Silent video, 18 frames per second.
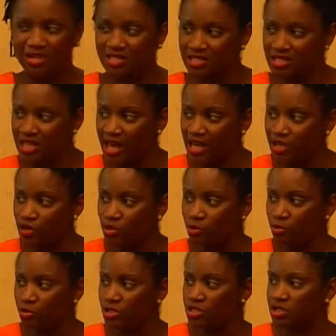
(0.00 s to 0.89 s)
Decide
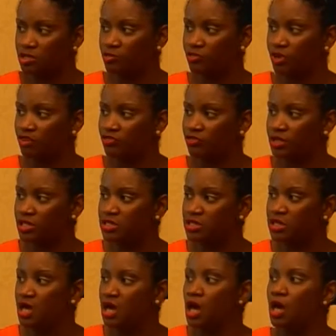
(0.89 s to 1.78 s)
your personal
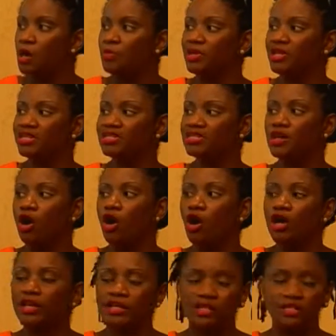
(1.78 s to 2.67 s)
preference, because the
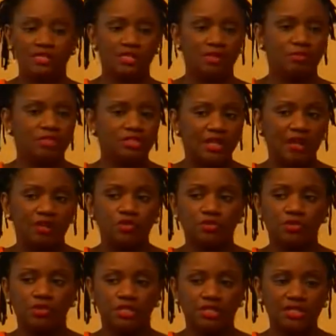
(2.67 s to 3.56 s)
audience
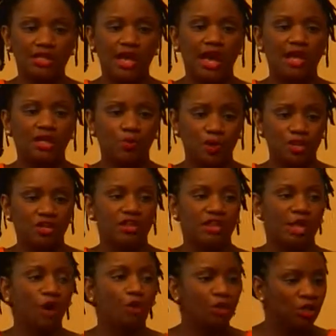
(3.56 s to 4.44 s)
themselves will decide
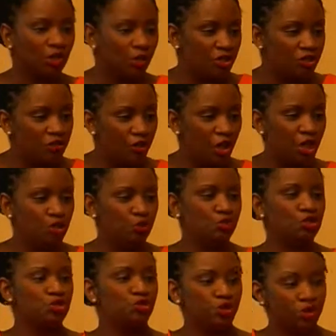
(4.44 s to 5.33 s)
whether they only want to follow
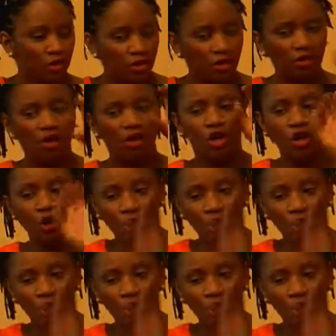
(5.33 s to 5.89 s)
you on Twitter,